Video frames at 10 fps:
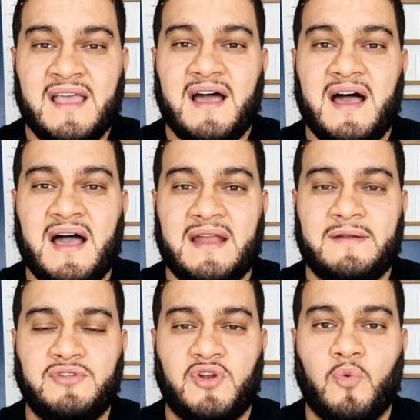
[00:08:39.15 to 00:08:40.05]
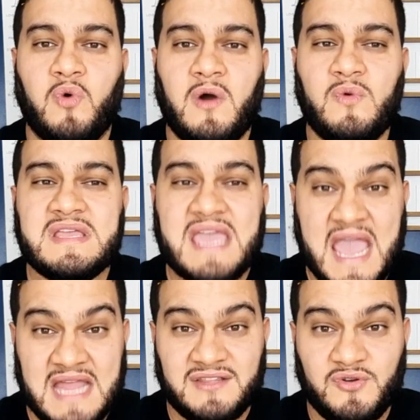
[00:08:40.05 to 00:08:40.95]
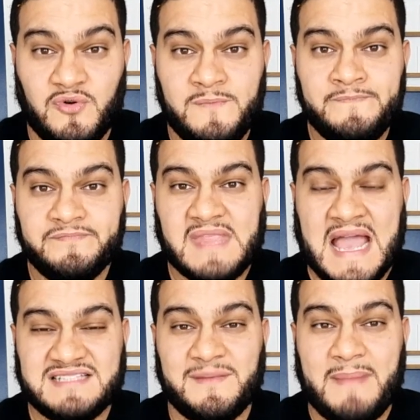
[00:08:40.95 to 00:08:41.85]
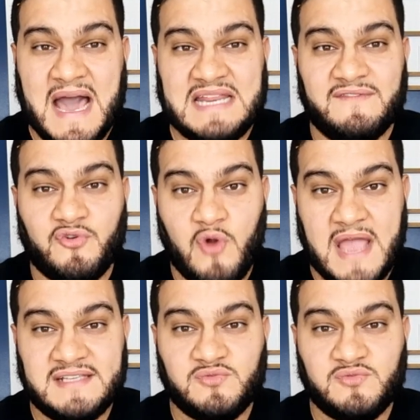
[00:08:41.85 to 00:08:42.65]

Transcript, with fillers: on you know what we can do as the body of Christ.